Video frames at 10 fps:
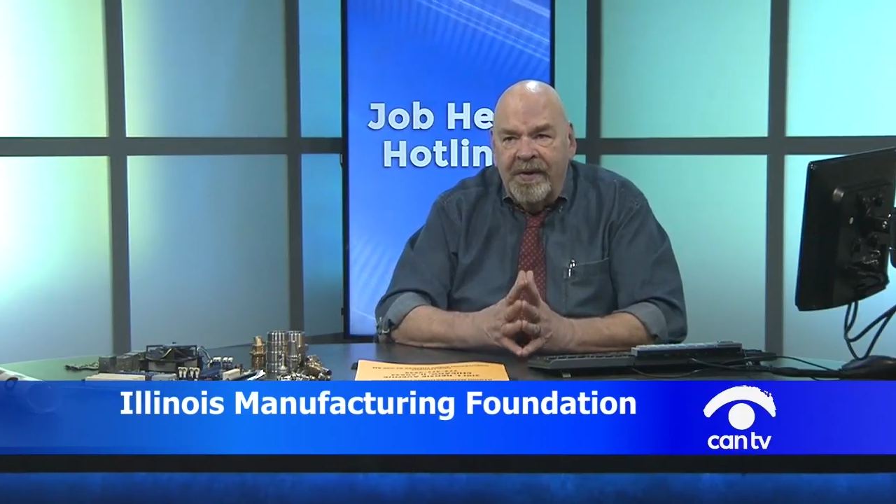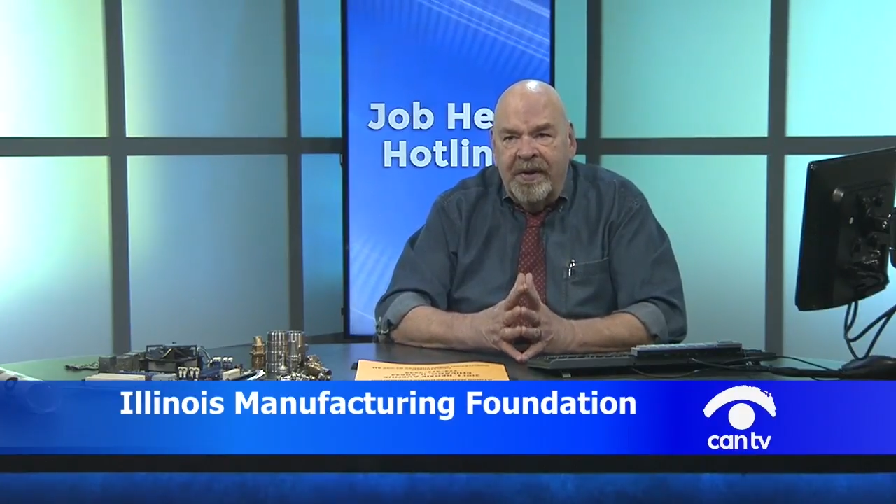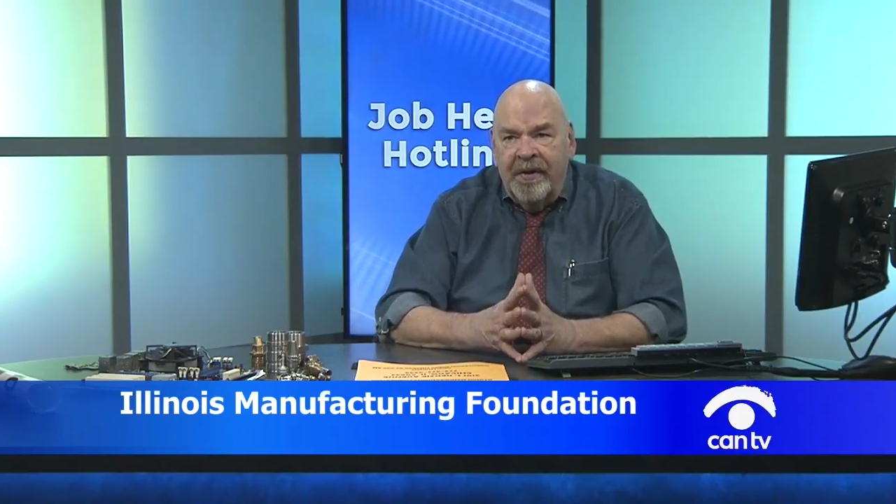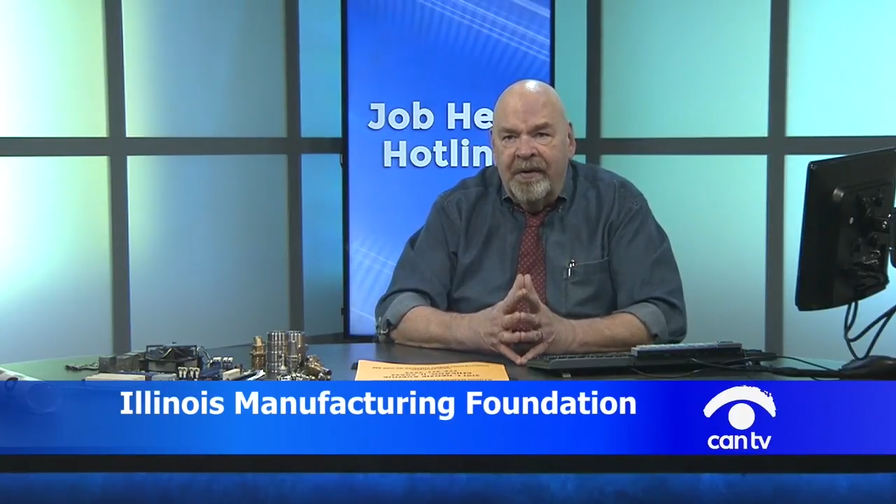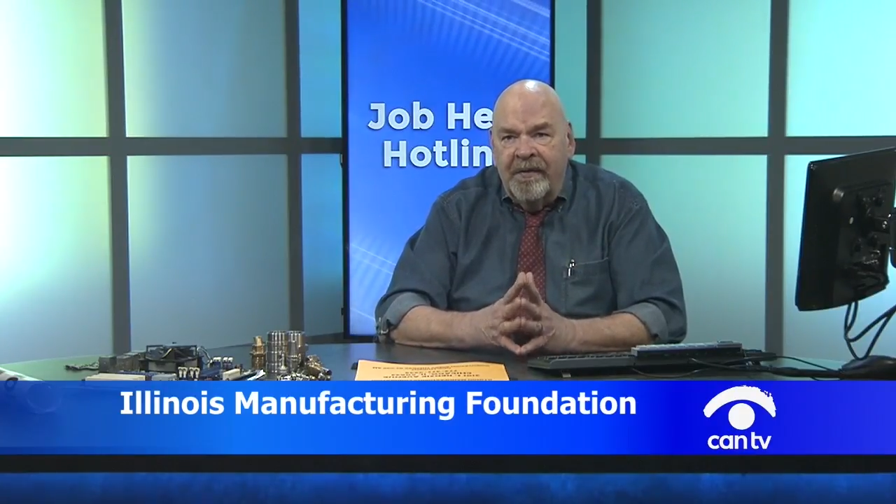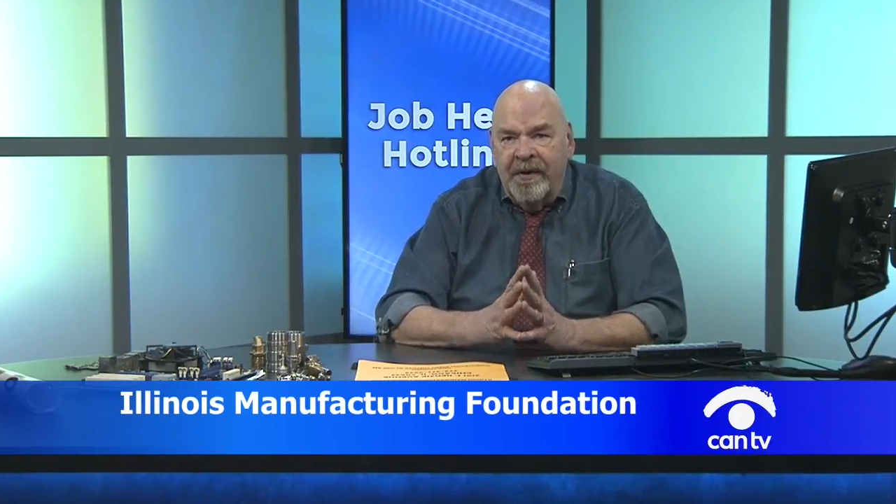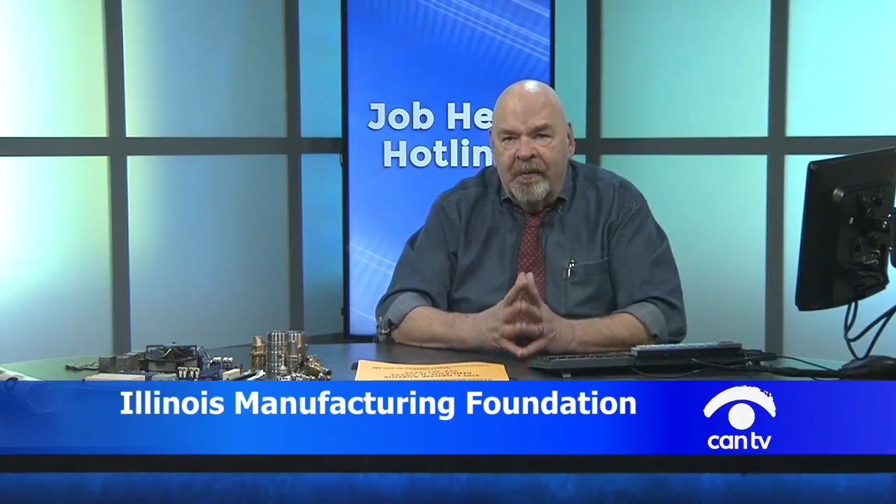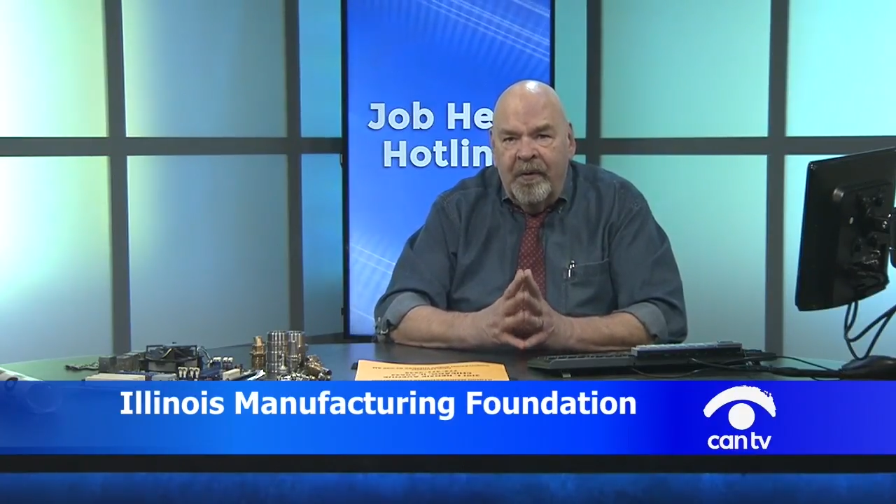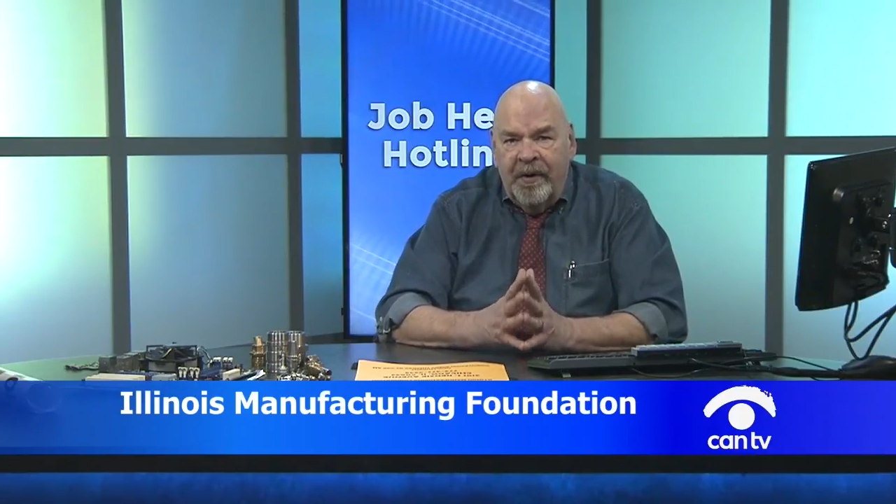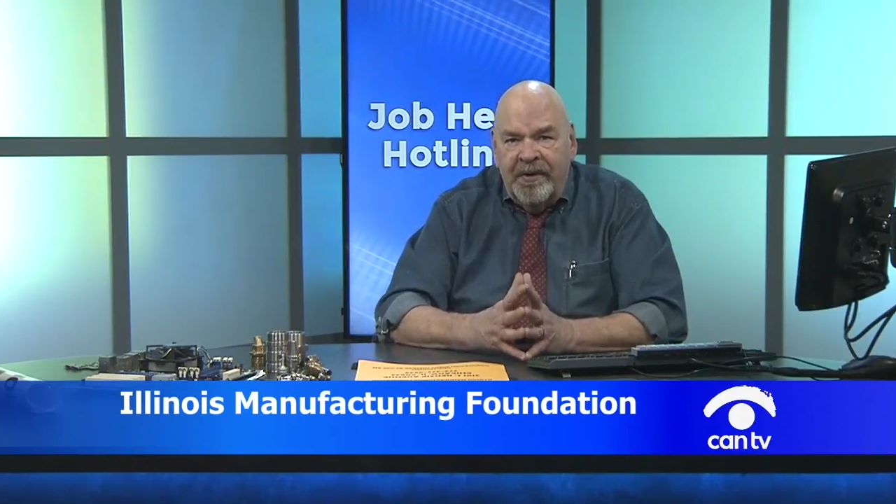skills
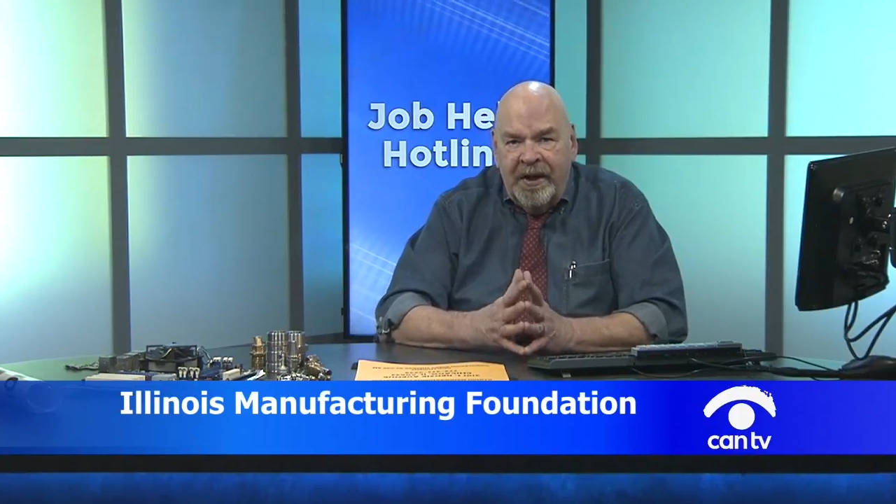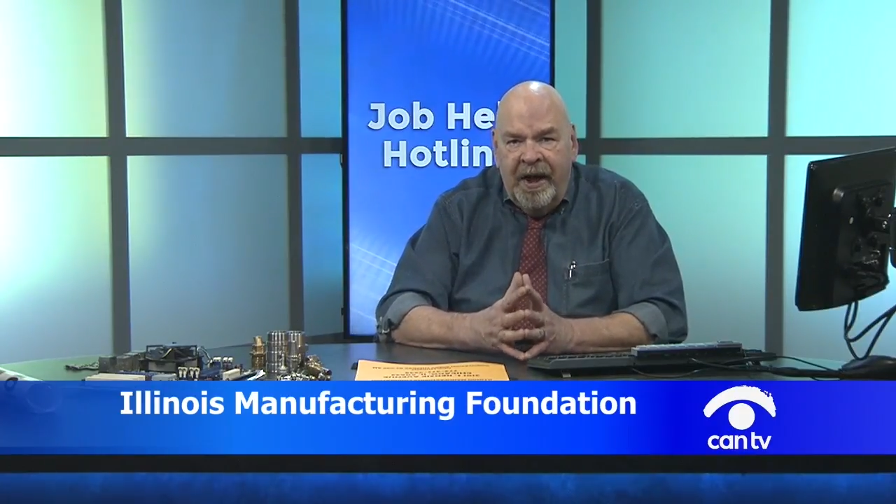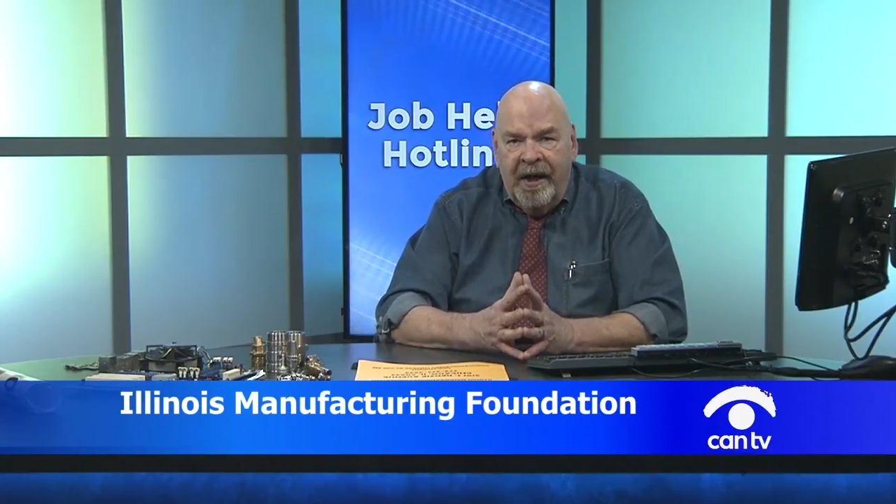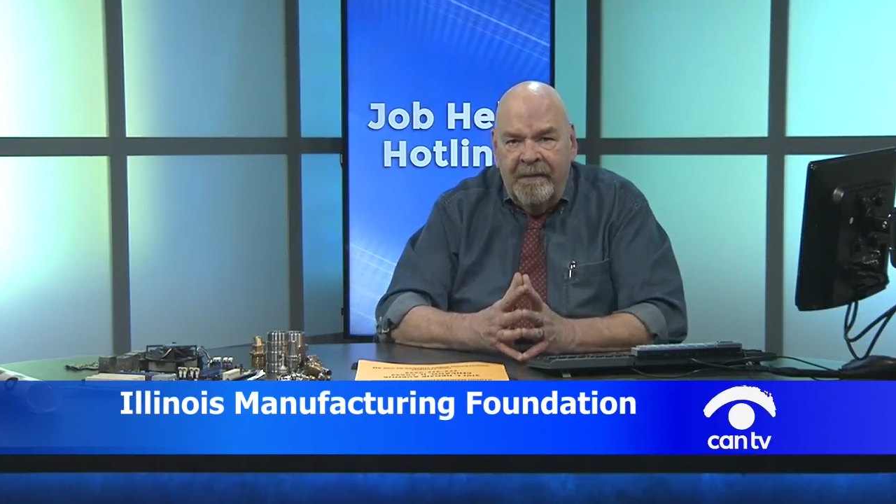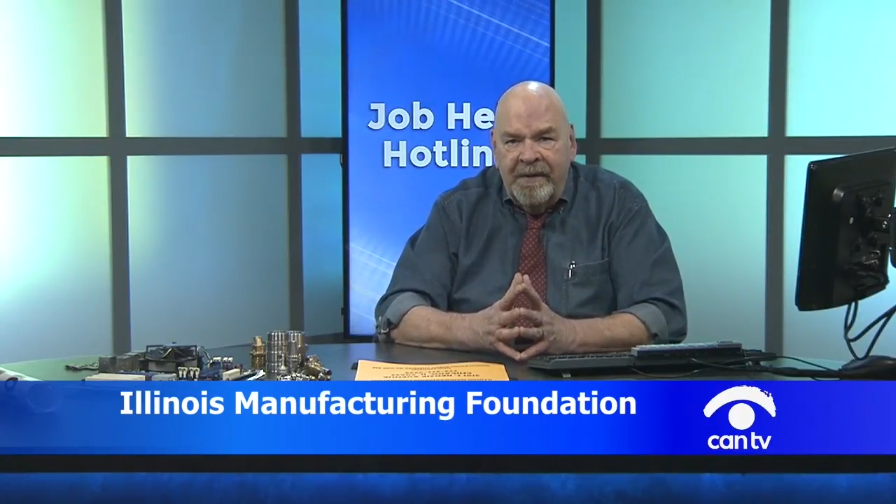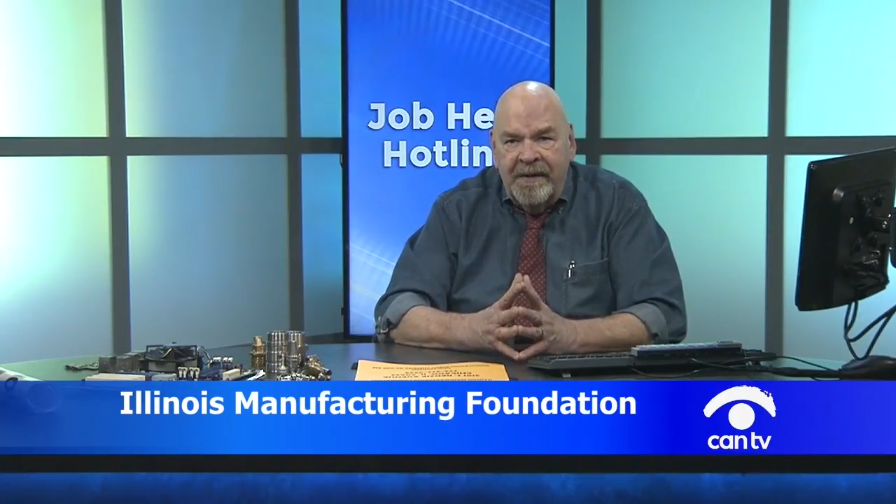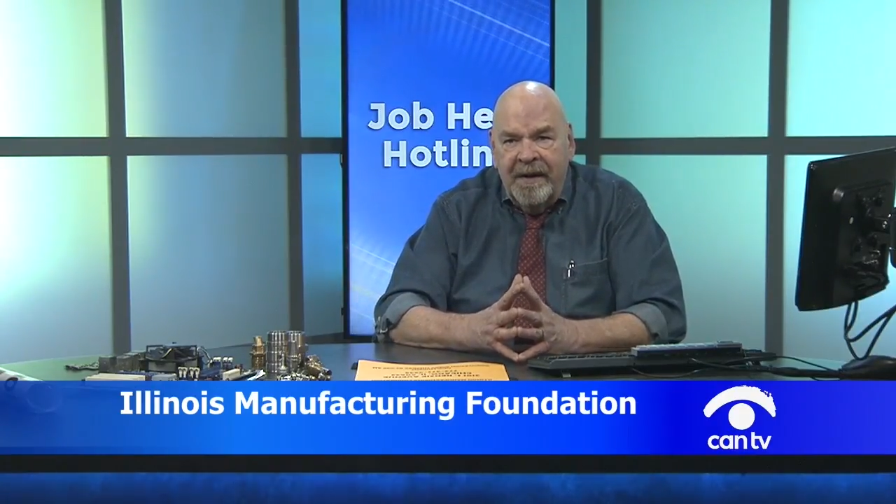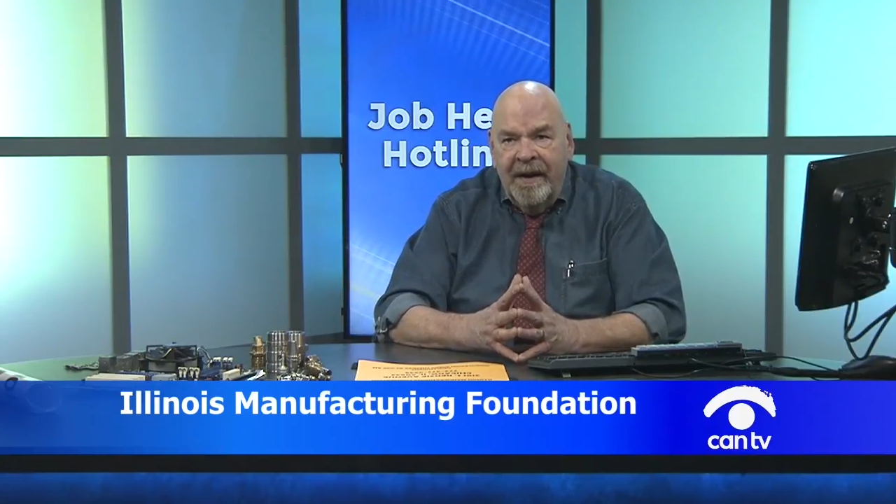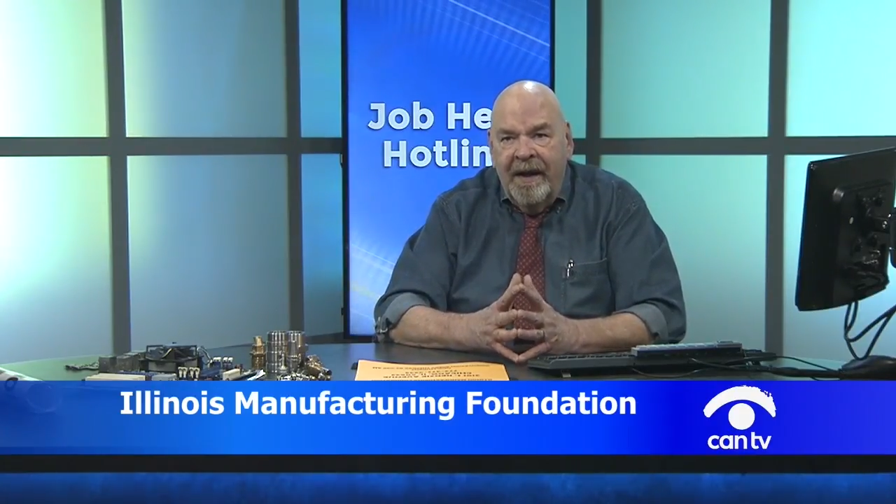and real jobs,